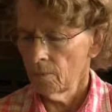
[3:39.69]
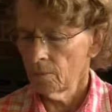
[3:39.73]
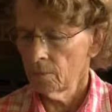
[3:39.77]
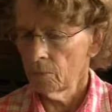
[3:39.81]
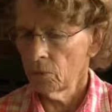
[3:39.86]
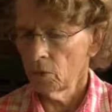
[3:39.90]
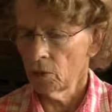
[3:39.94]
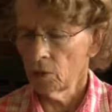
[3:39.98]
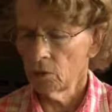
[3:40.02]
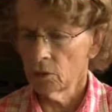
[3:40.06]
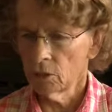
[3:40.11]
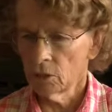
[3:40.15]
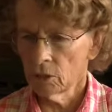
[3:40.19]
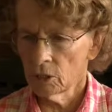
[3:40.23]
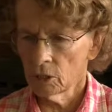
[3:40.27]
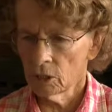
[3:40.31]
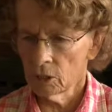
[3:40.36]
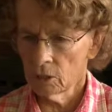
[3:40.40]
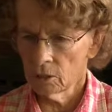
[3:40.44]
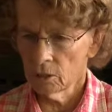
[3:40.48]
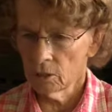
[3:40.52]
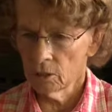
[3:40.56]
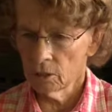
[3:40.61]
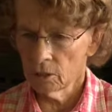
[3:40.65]
bottle in his,
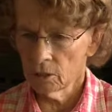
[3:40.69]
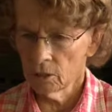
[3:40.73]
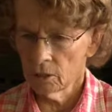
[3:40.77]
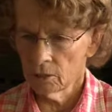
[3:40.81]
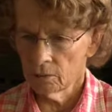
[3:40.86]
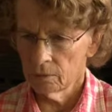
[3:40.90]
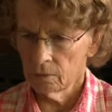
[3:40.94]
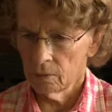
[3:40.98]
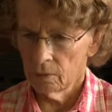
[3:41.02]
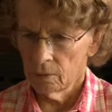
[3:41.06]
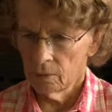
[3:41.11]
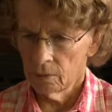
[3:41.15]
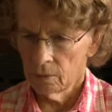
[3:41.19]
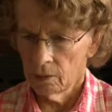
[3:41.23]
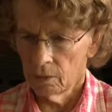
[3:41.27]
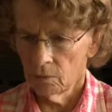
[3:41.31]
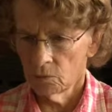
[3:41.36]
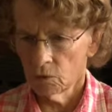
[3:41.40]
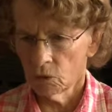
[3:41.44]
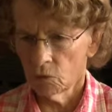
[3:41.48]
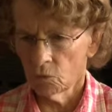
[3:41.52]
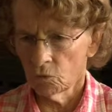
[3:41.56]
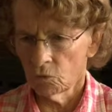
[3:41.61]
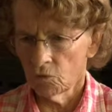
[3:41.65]
in his, it
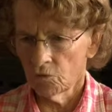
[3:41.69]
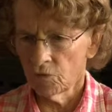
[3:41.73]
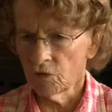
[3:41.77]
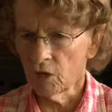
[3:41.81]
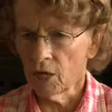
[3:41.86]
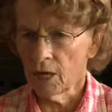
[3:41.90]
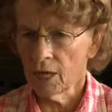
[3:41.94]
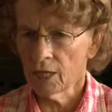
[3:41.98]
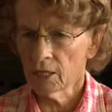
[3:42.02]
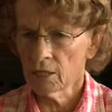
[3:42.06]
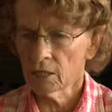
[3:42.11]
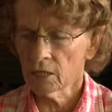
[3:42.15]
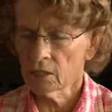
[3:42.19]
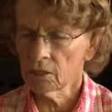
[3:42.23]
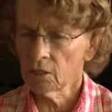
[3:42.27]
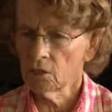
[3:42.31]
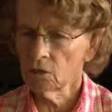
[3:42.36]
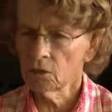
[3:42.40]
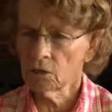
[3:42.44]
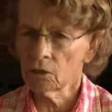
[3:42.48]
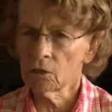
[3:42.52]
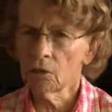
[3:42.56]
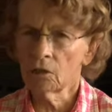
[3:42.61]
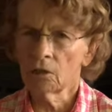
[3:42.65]
was a flask. They
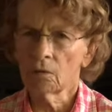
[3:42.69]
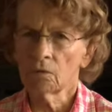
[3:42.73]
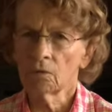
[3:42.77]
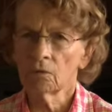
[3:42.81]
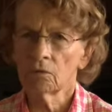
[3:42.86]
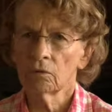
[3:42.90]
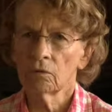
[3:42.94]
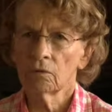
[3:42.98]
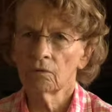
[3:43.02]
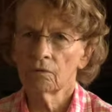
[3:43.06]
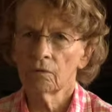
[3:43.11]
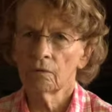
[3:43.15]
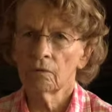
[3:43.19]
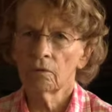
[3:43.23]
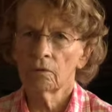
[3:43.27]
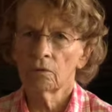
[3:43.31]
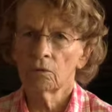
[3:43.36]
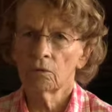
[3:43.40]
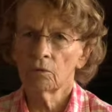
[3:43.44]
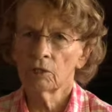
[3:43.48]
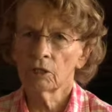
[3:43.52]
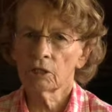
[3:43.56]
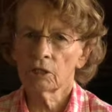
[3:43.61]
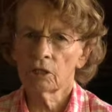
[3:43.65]
used to call them
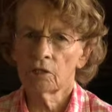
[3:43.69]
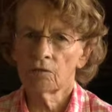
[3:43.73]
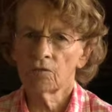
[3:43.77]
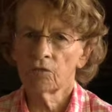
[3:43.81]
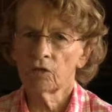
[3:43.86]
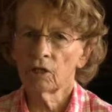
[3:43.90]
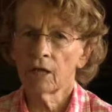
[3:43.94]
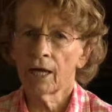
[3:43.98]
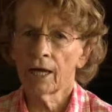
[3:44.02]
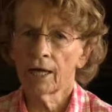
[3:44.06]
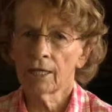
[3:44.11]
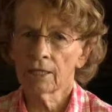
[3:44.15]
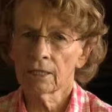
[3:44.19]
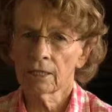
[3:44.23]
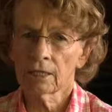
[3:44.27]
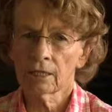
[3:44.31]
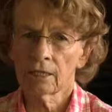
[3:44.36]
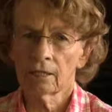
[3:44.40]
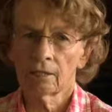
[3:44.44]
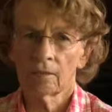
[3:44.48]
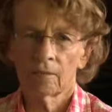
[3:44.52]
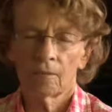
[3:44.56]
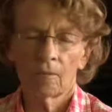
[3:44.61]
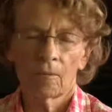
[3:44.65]
whiskey flask.